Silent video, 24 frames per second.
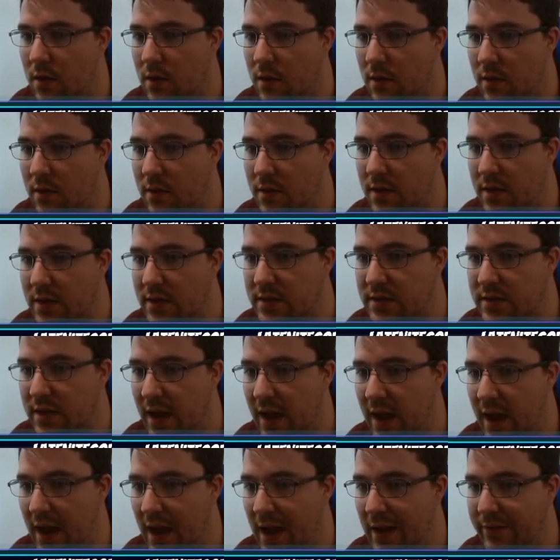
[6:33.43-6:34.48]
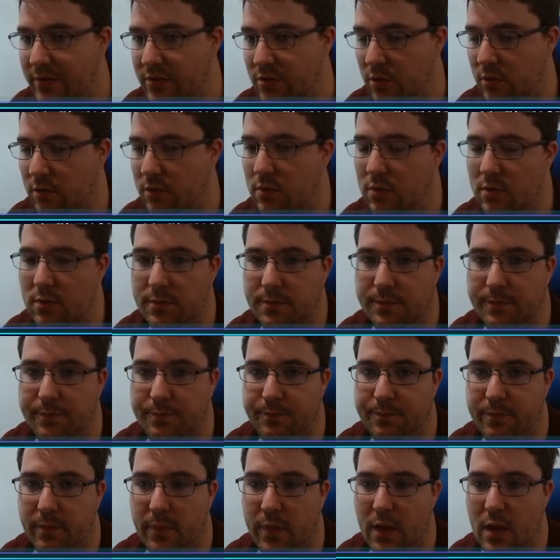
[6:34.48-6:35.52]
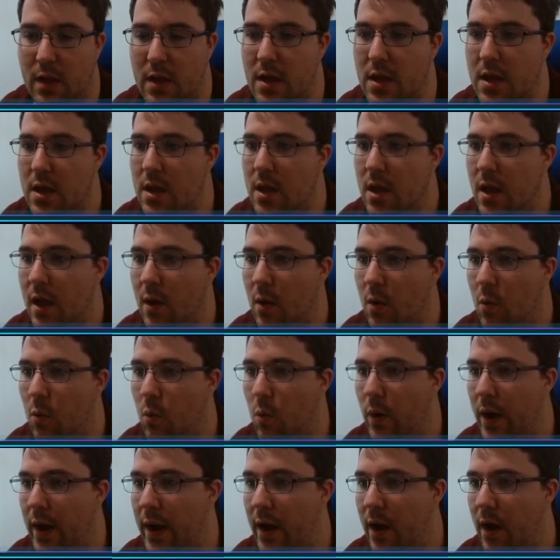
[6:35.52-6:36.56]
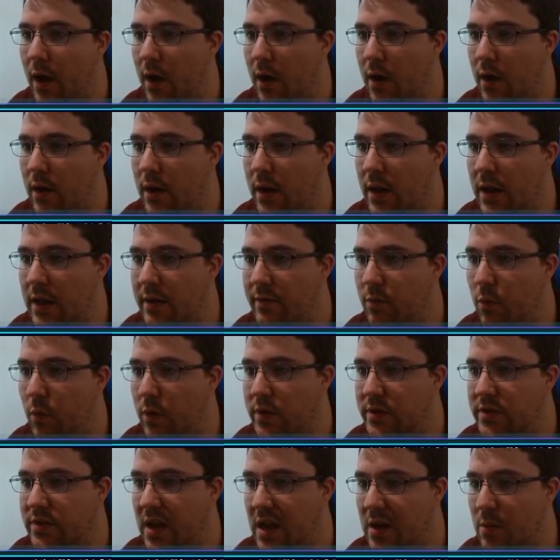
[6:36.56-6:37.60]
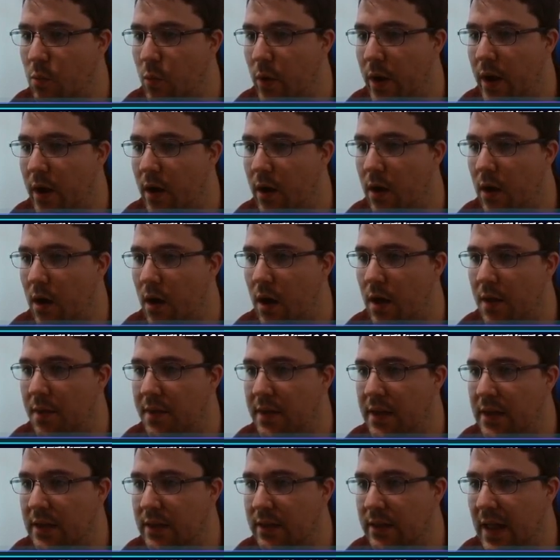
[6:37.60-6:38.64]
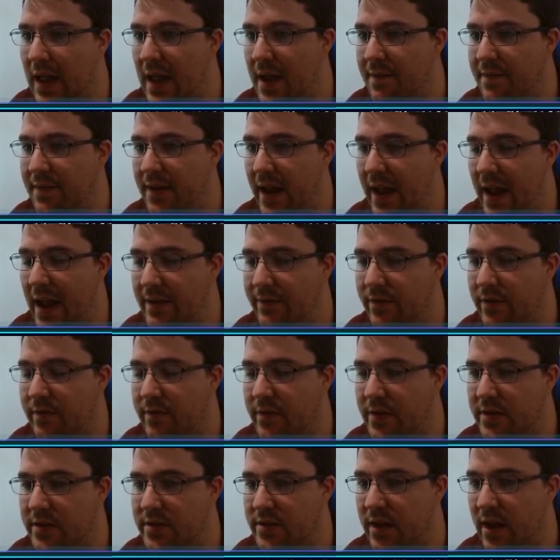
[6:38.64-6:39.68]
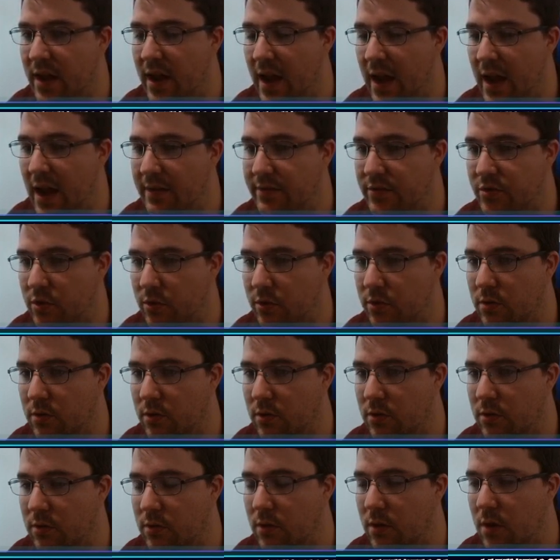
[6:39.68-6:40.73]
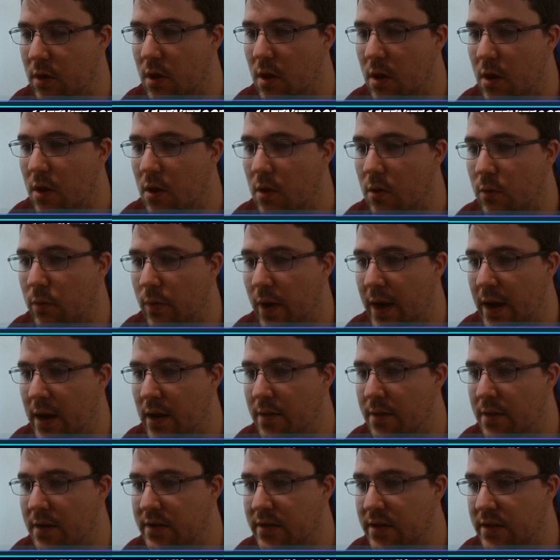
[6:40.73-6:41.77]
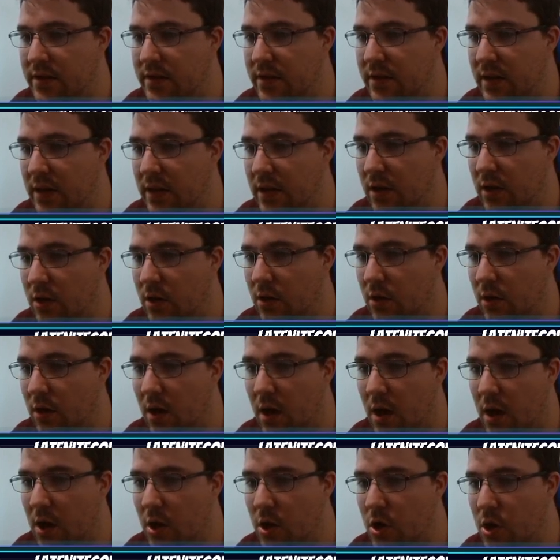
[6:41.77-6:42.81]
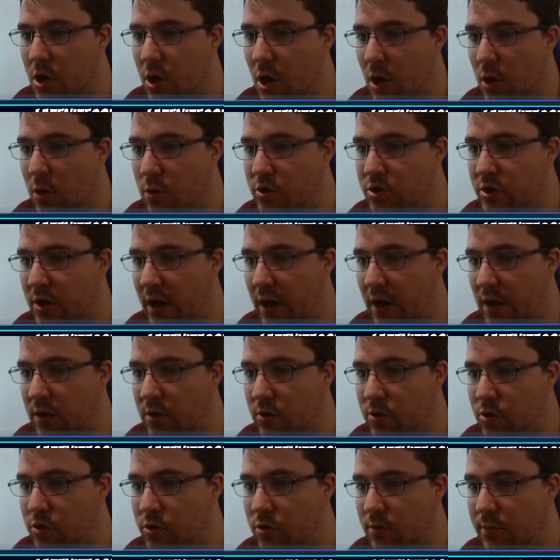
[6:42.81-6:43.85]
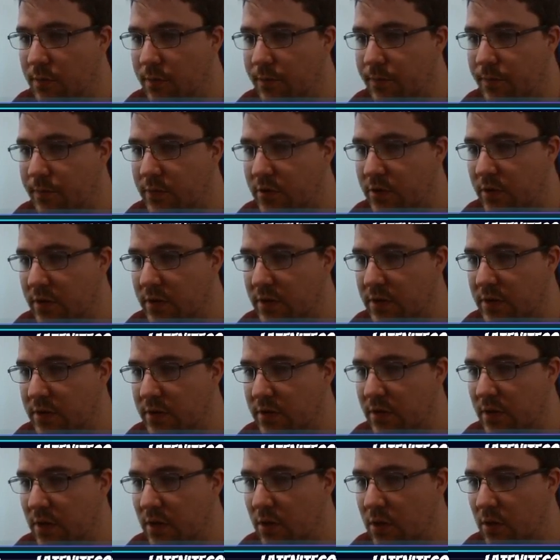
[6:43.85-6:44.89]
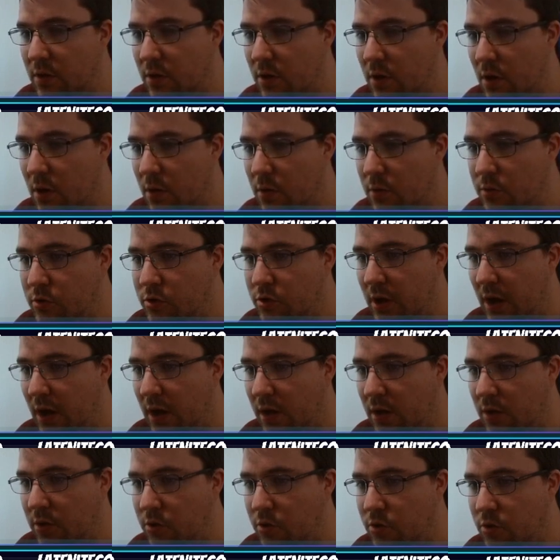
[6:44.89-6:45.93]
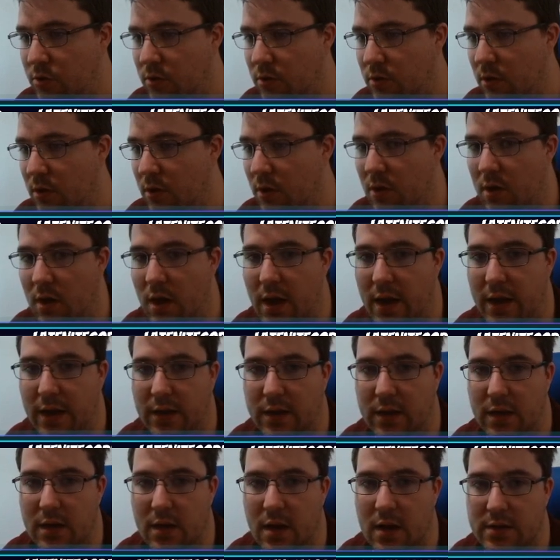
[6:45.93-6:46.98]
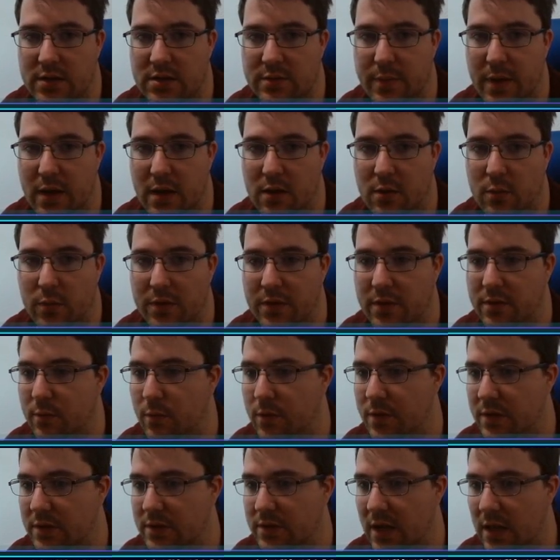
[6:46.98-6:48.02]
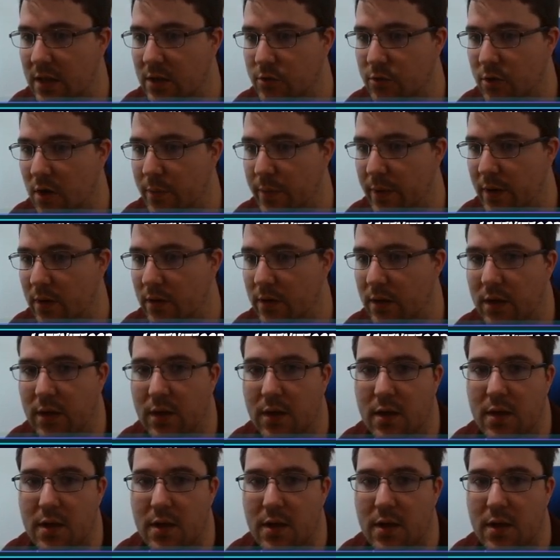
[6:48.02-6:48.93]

this half circle, where if we're somewhere on the left half of this half circle, right, this is the no change. So this is the no change. I cannot spell with Excalibur apparently.